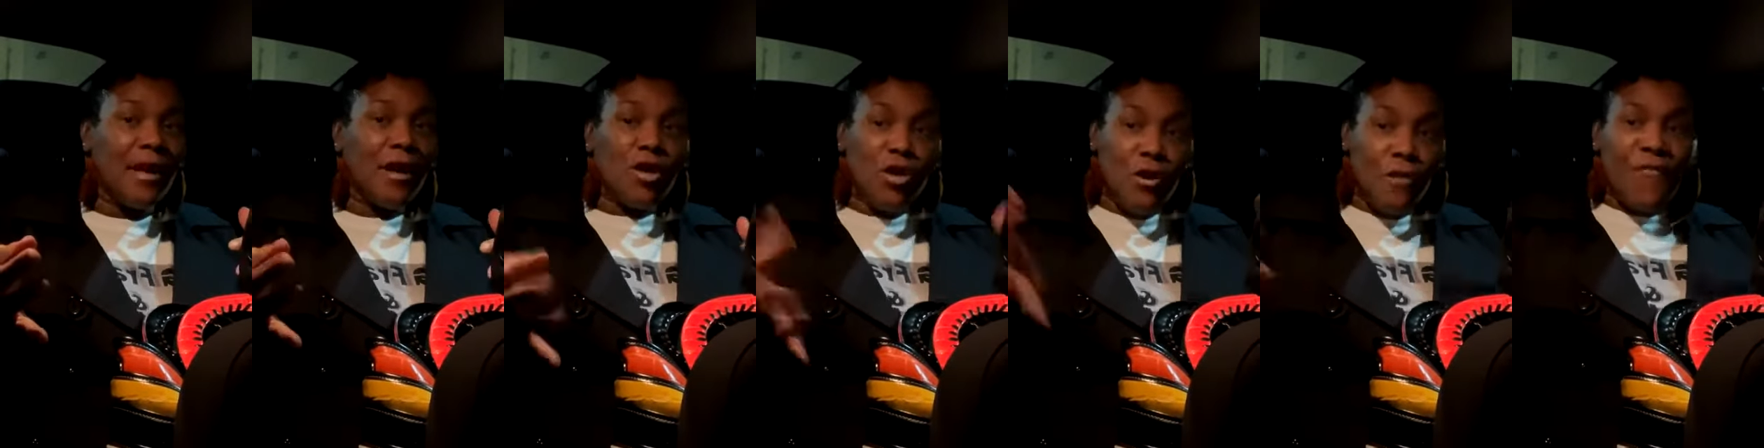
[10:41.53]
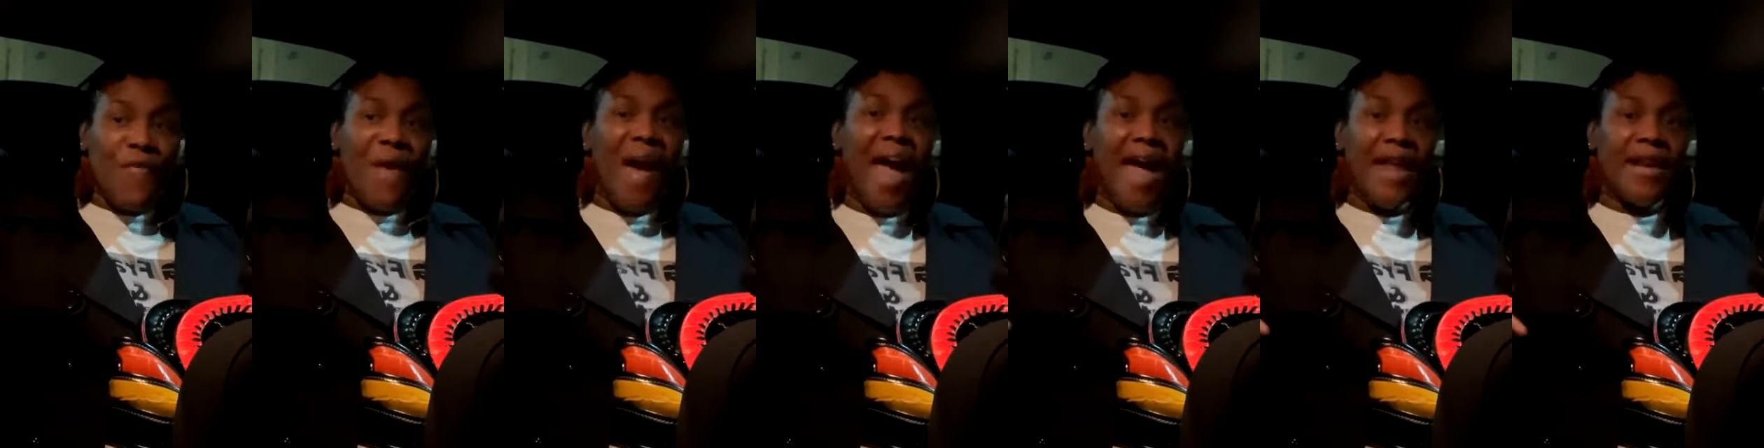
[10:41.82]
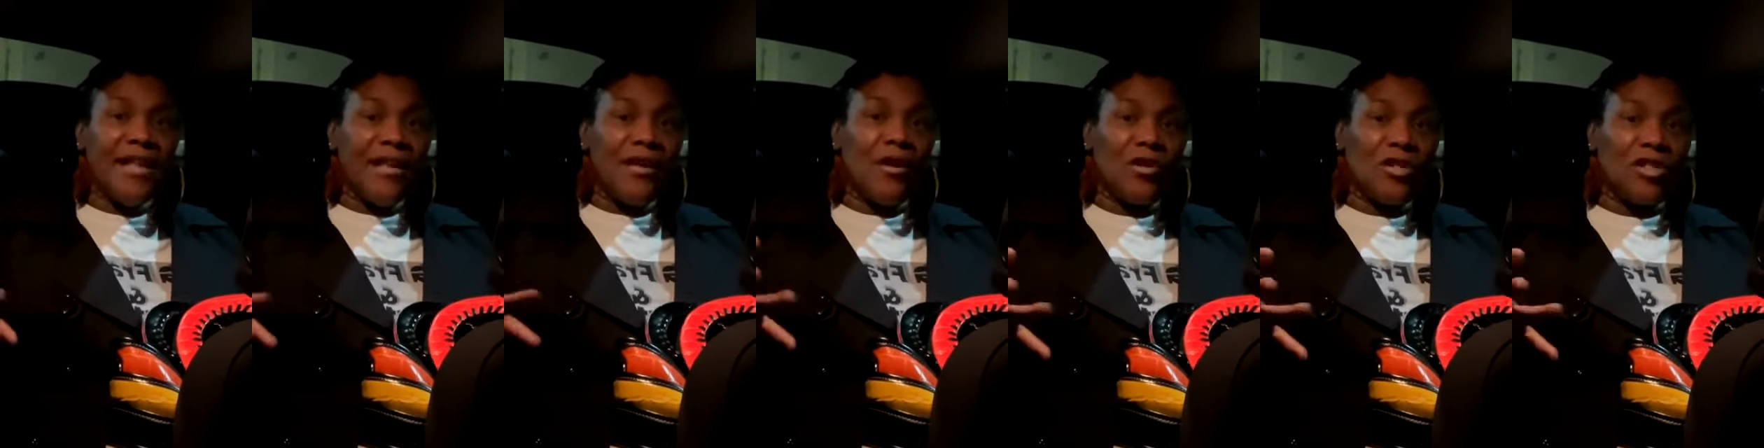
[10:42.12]
You
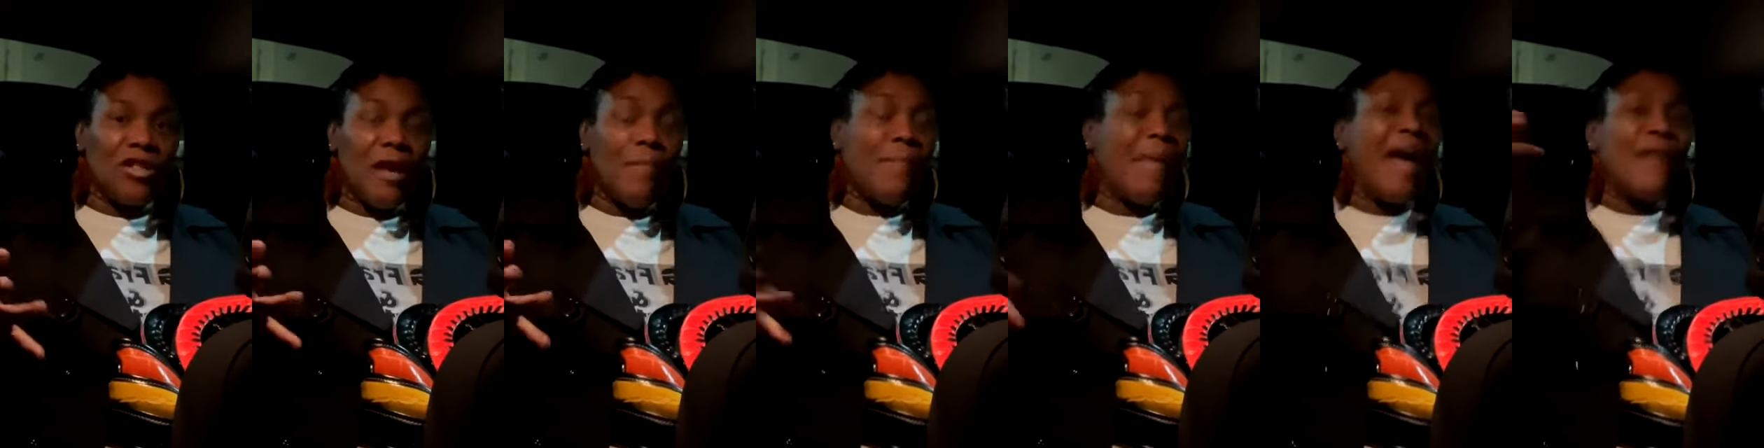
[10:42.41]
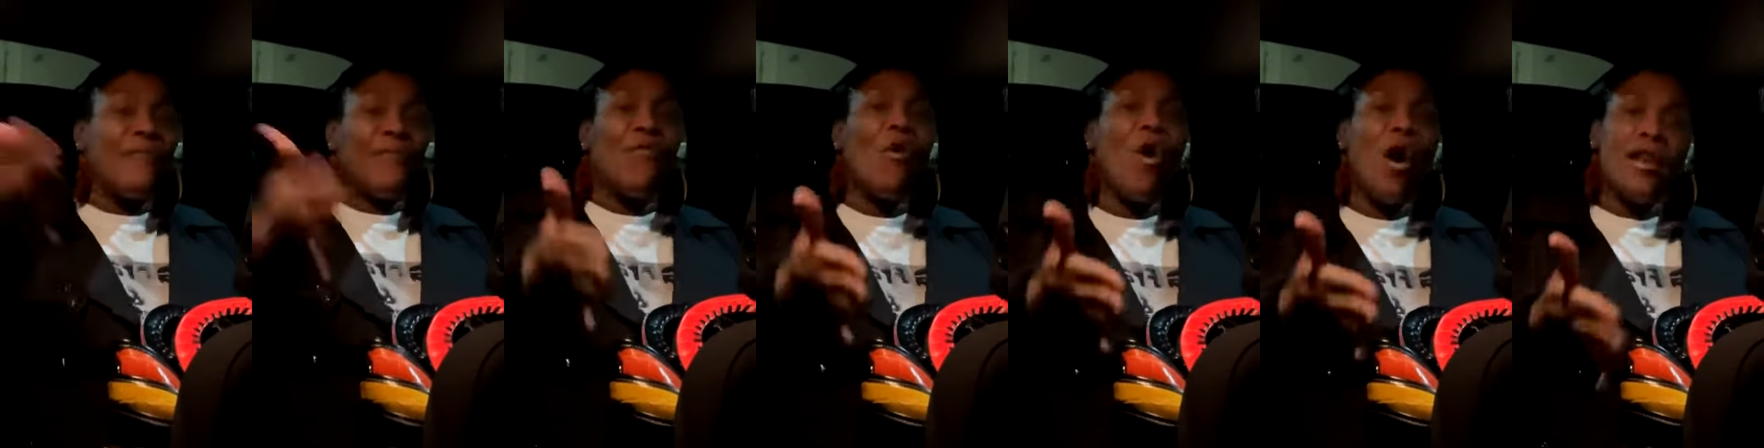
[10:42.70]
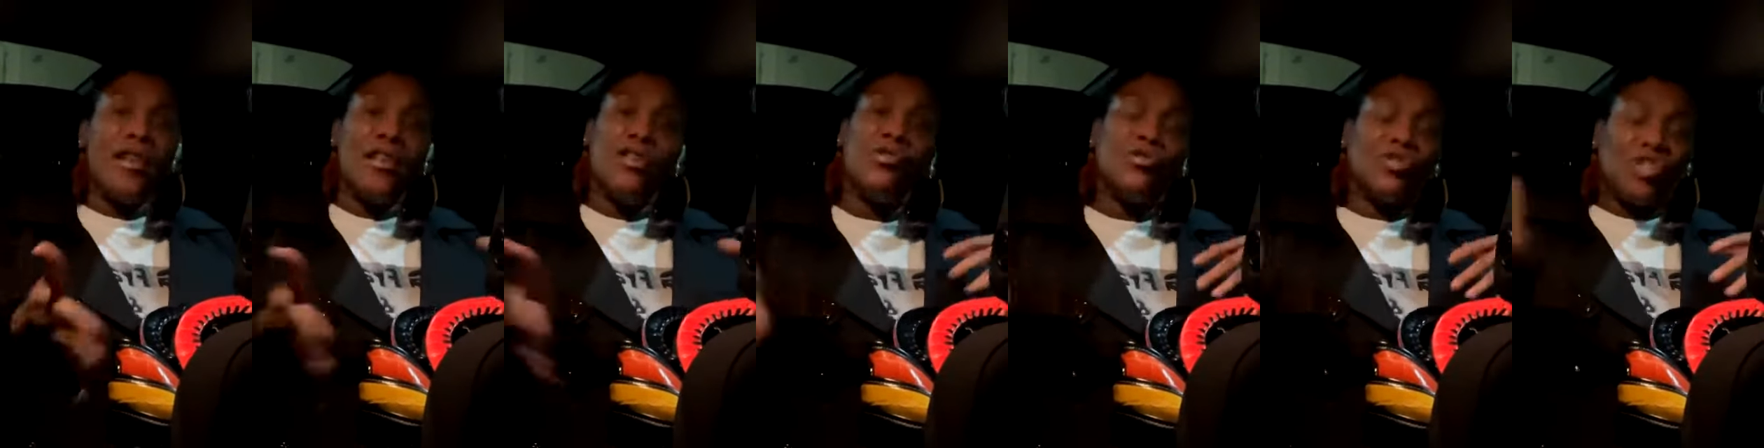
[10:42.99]
finding yourself. By
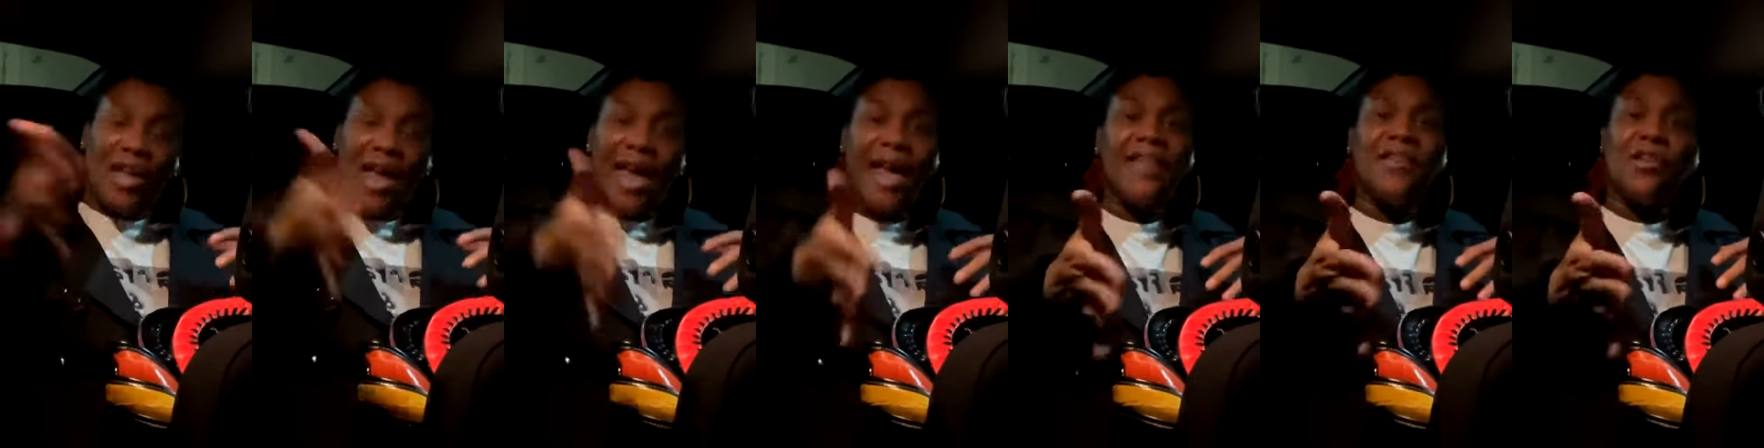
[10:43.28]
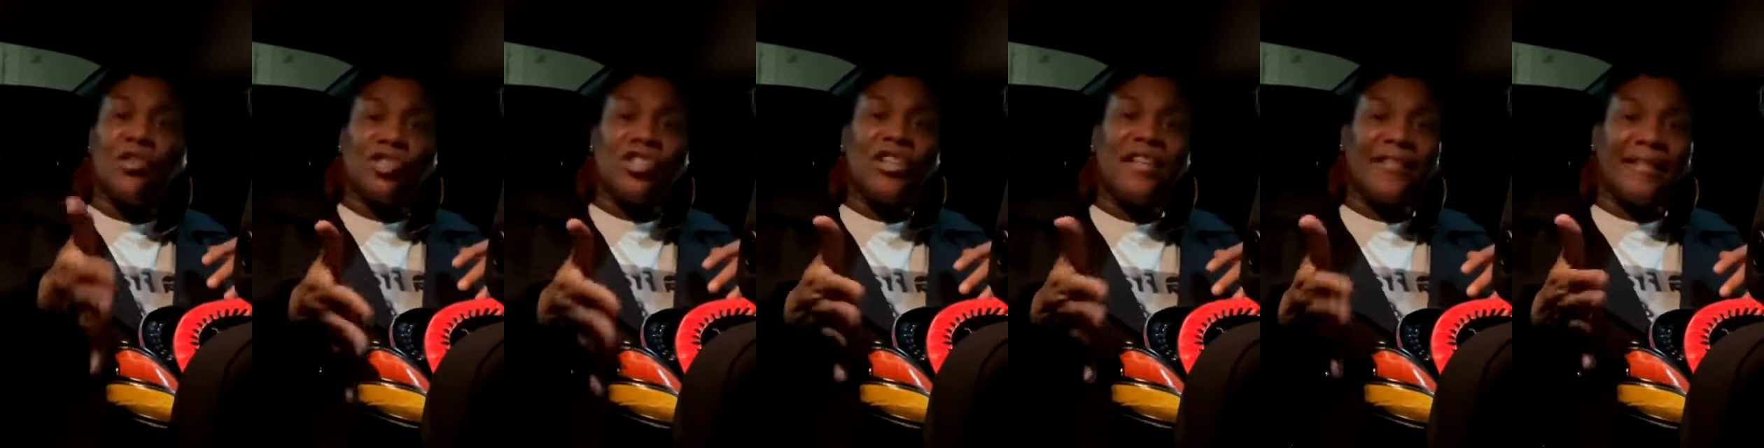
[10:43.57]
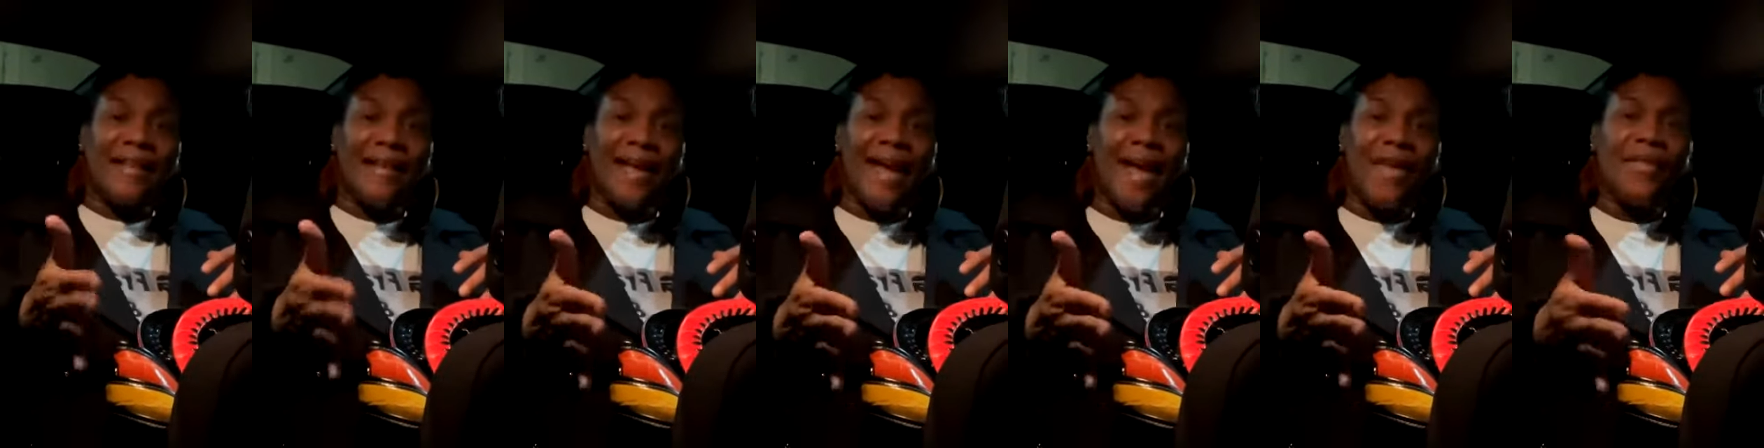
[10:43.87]
40, you should have your shit
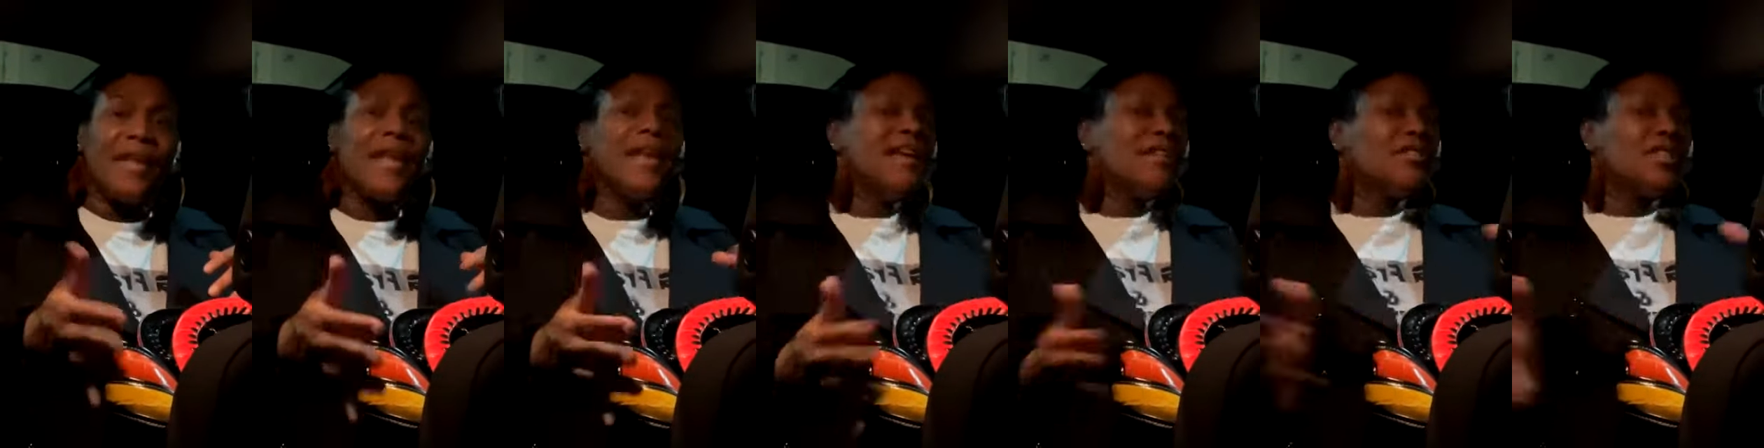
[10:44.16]
together.